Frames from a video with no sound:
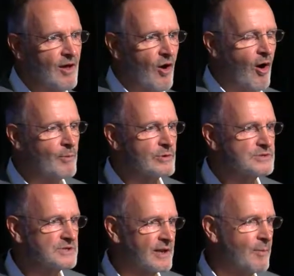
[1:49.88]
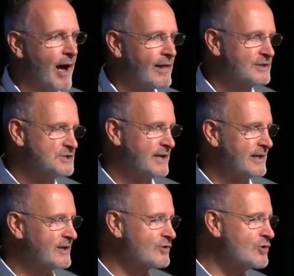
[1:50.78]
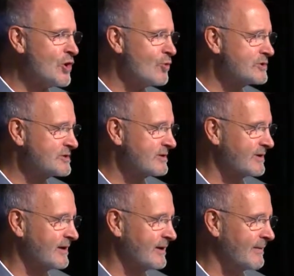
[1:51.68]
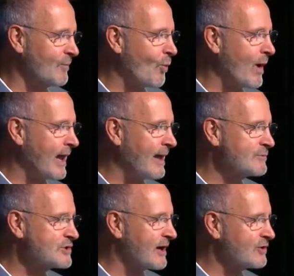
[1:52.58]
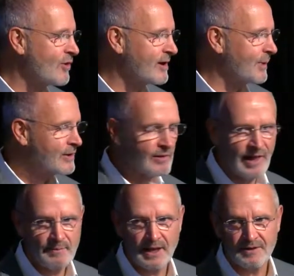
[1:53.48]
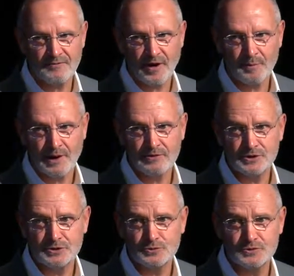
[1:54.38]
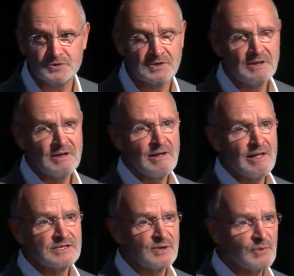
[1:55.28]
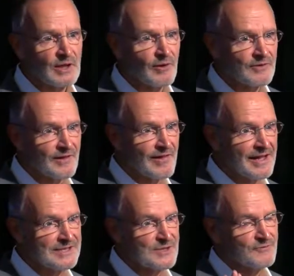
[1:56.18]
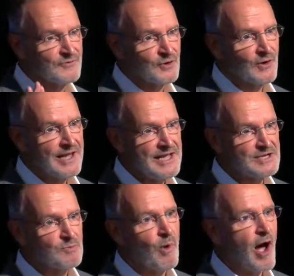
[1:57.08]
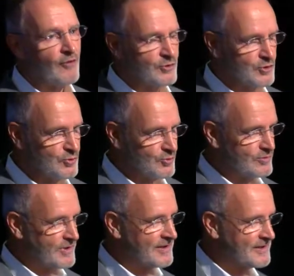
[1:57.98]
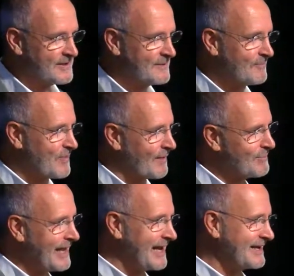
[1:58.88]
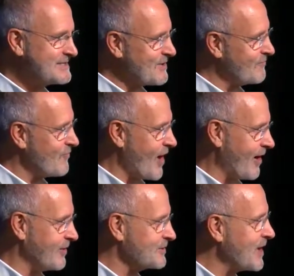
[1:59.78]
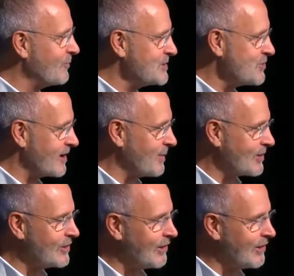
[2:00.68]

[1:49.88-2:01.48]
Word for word: almost an apologetic note um, when I'm trying to talk about climate and environmental issues. Something along the lines of, you know, I hate to bother you. Um, the planet is on fire. Can we talk about